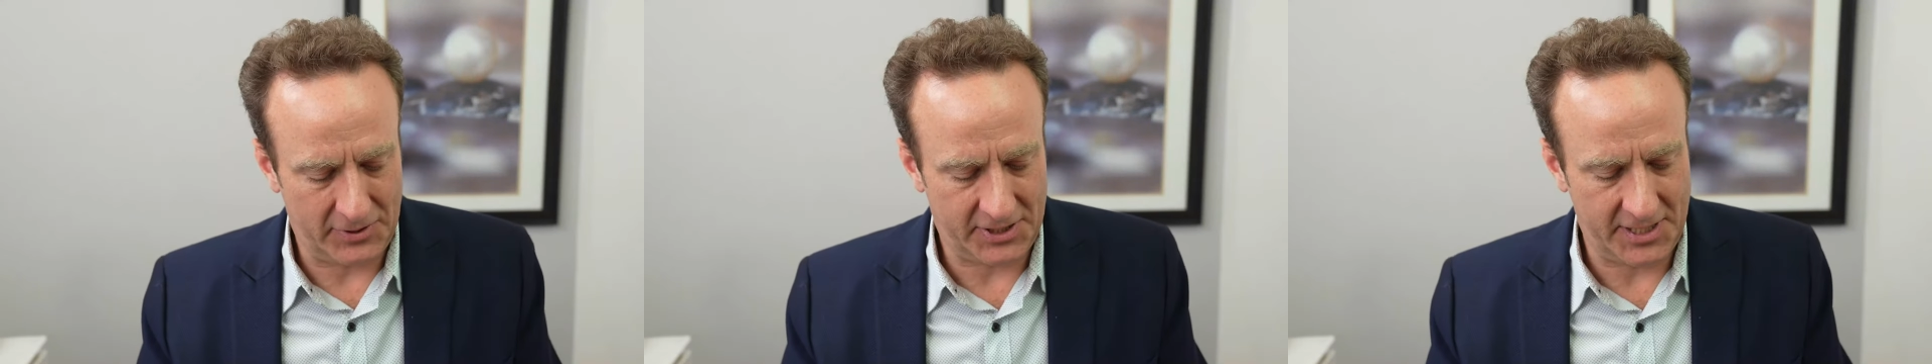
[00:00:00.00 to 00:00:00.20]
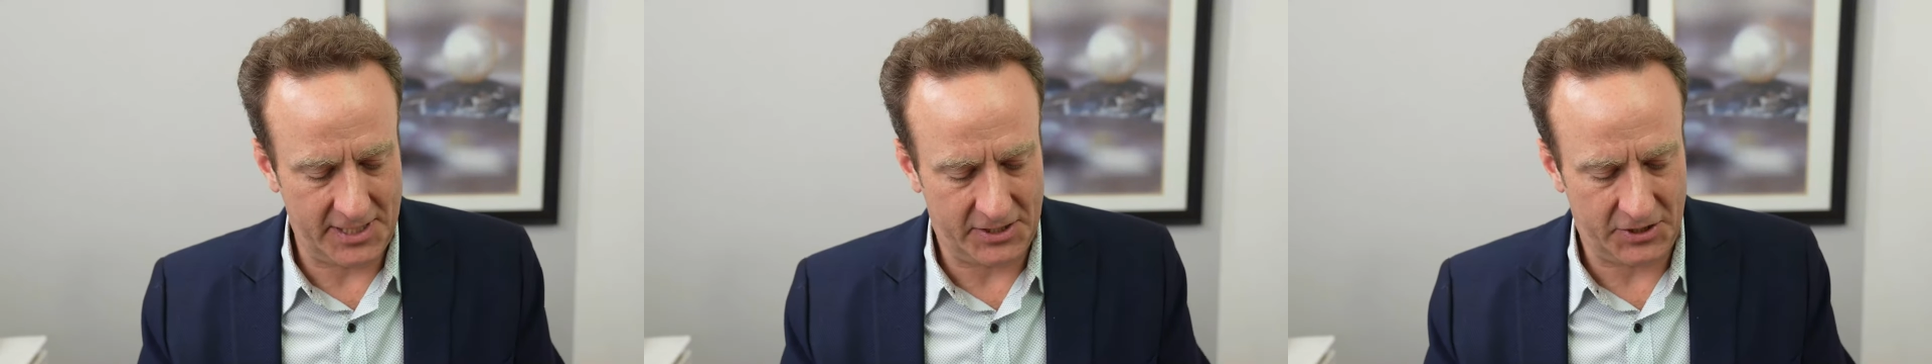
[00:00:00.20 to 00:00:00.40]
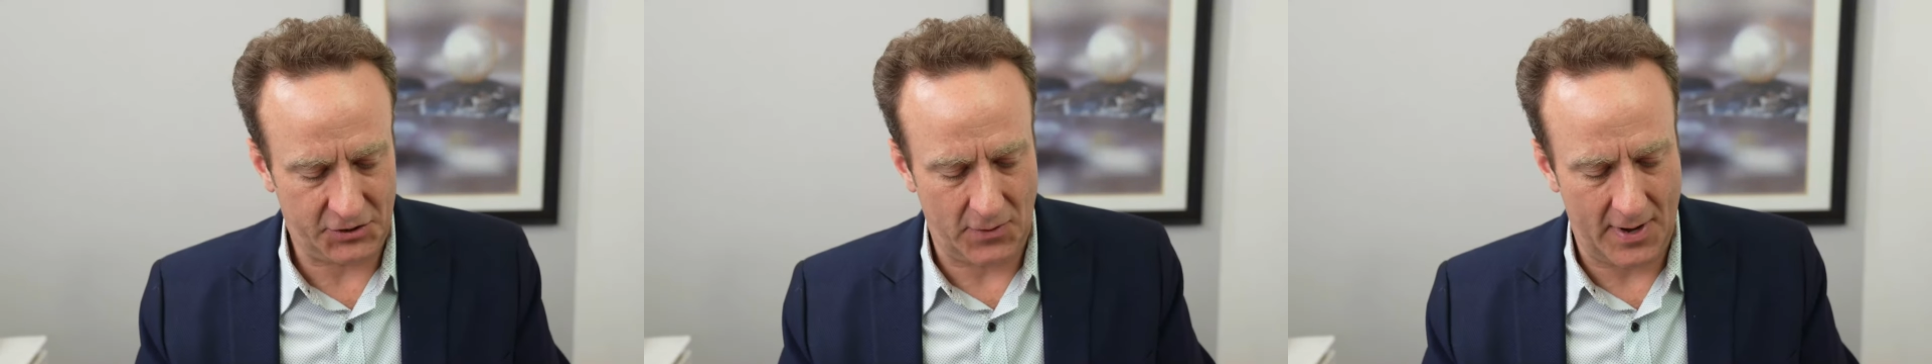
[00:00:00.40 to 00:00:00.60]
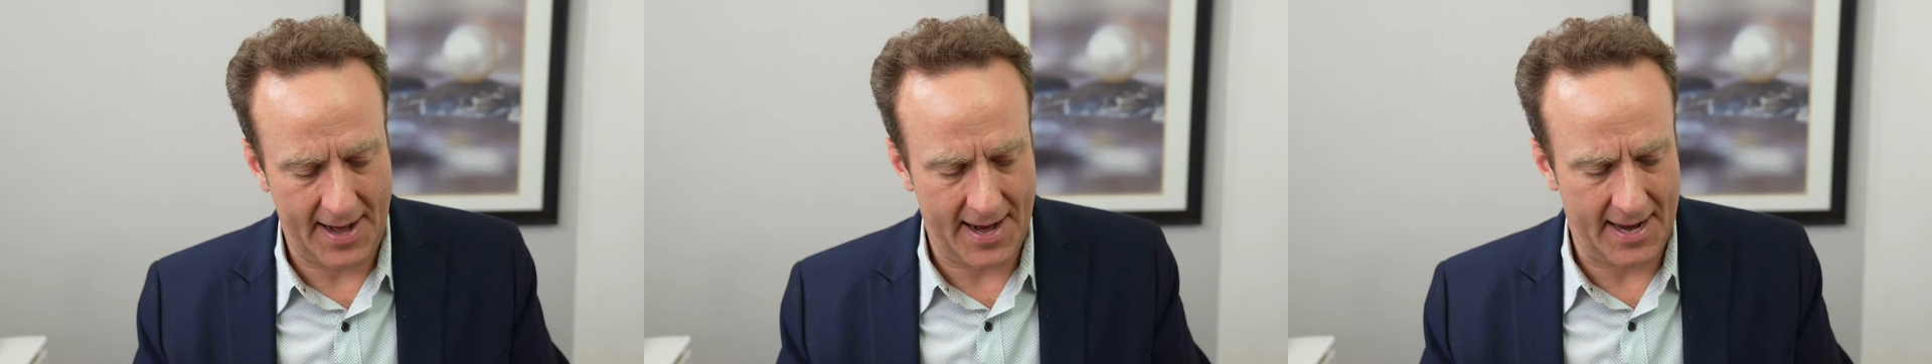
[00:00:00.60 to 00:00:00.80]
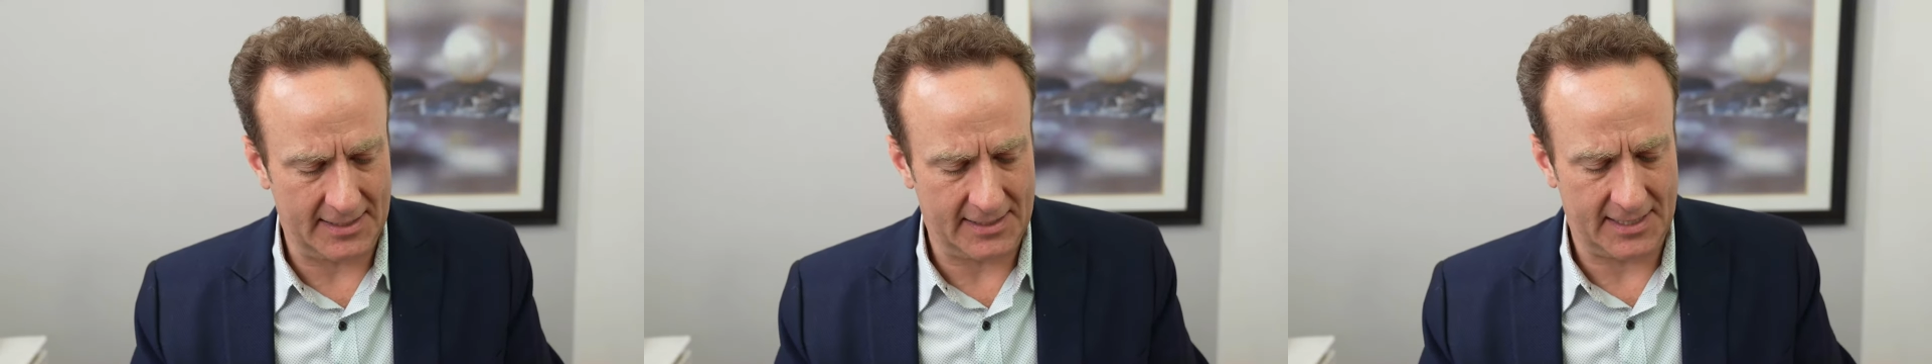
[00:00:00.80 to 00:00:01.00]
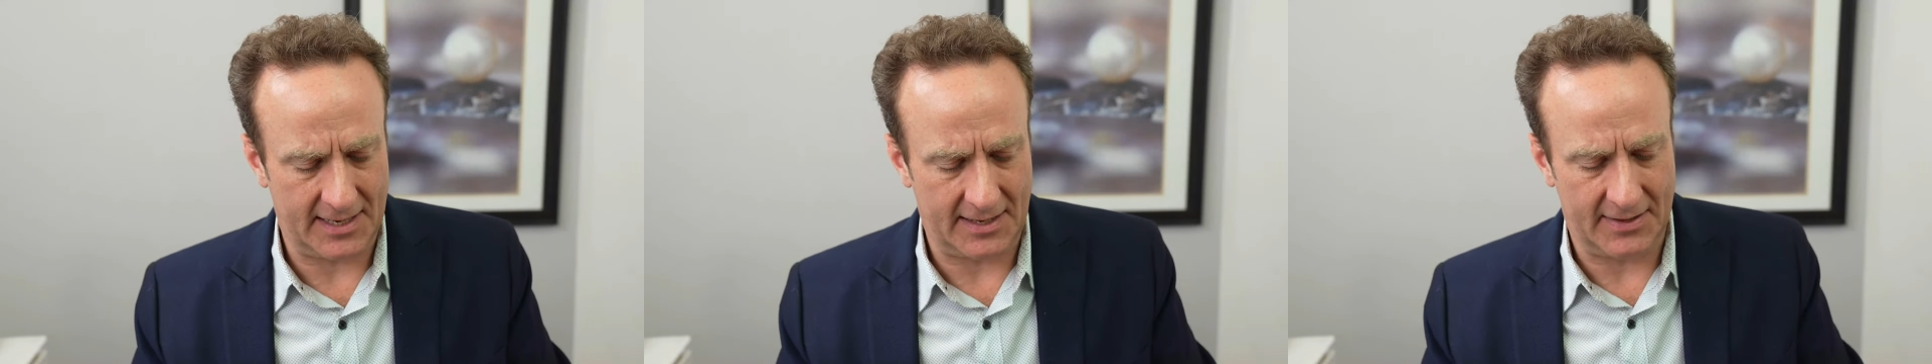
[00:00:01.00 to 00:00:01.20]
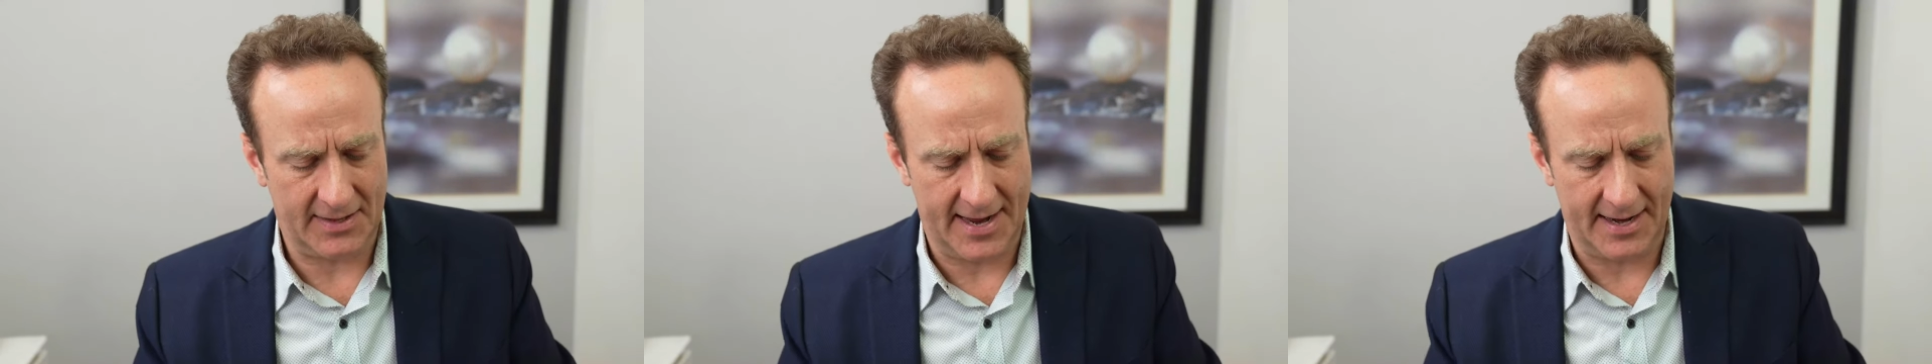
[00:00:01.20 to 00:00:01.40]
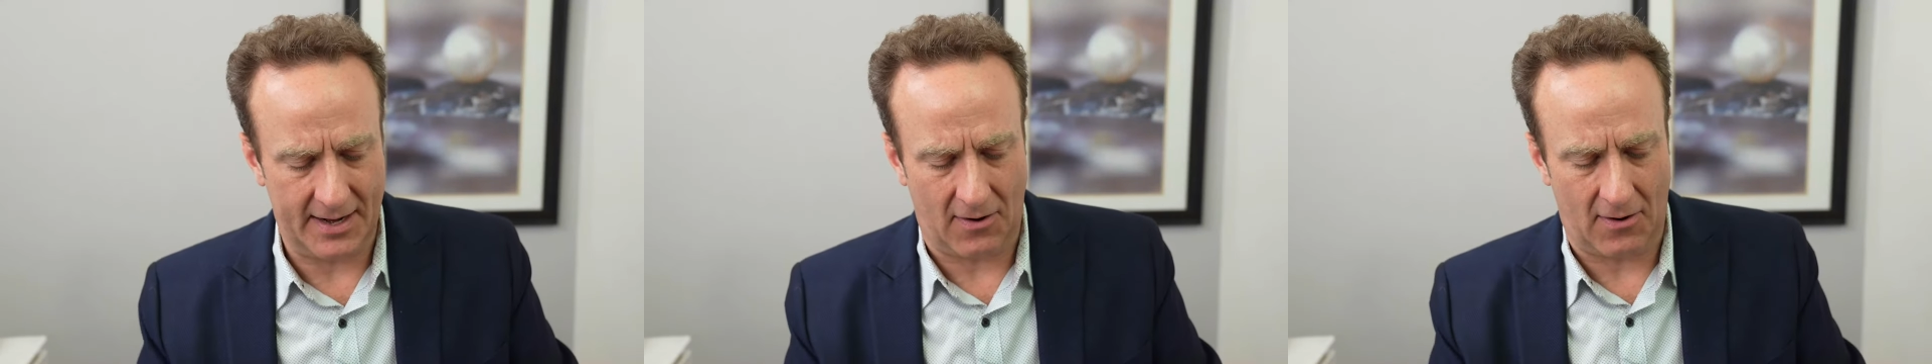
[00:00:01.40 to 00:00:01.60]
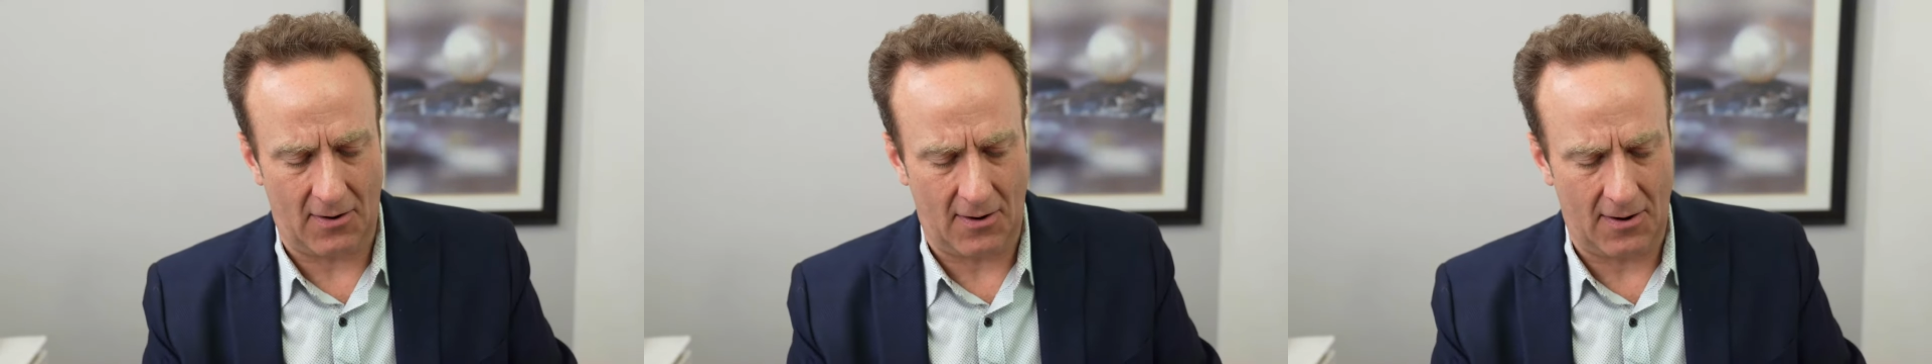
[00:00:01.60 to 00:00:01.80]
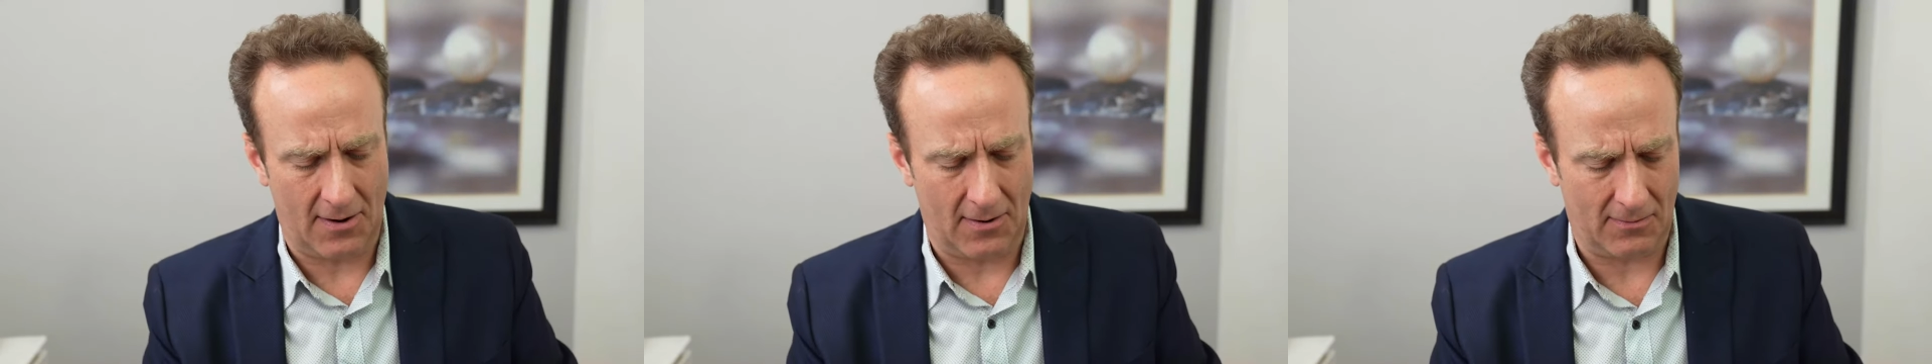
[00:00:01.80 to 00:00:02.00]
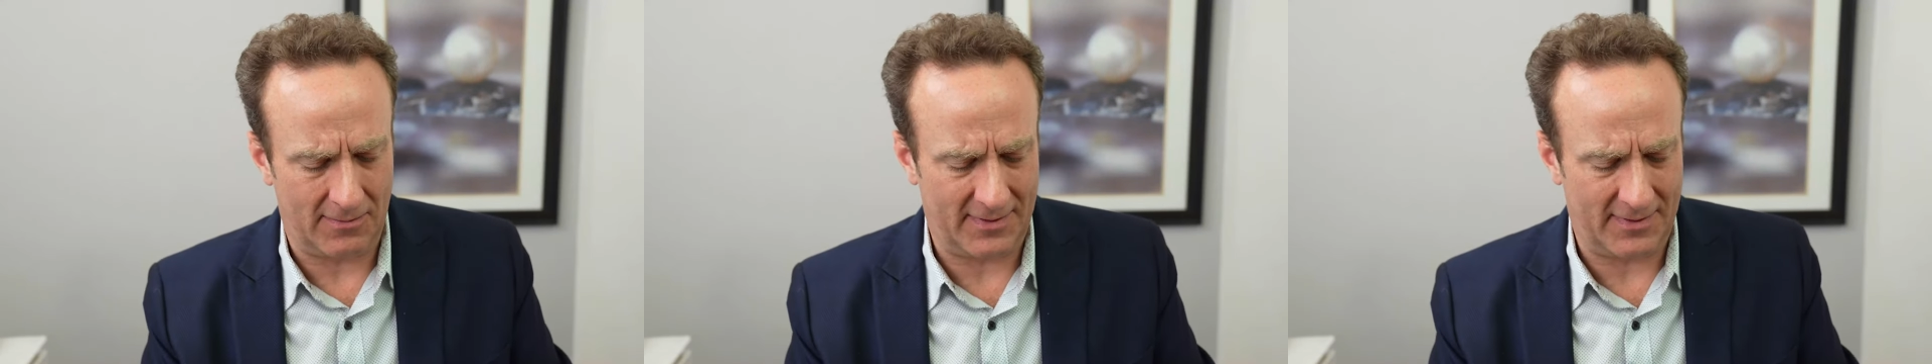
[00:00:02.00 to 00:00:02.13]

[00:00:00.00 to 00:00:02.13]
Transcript: Sea strands that are,